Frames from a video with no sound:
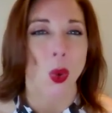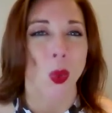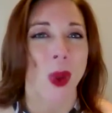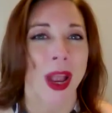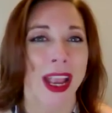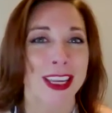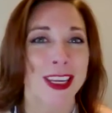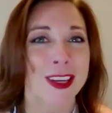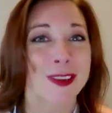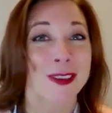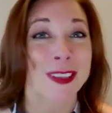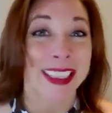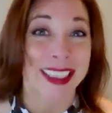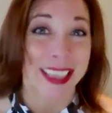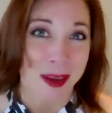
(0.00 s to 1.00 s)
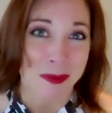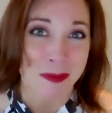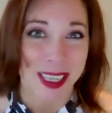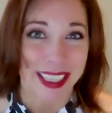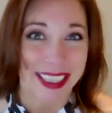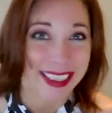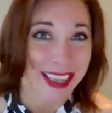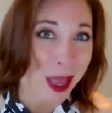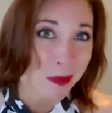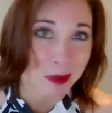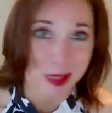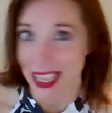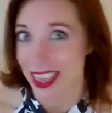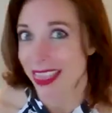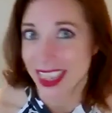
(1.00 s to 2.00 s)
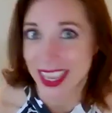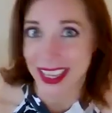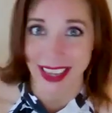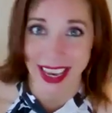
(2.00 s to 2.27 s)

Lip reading: When you skip steps in this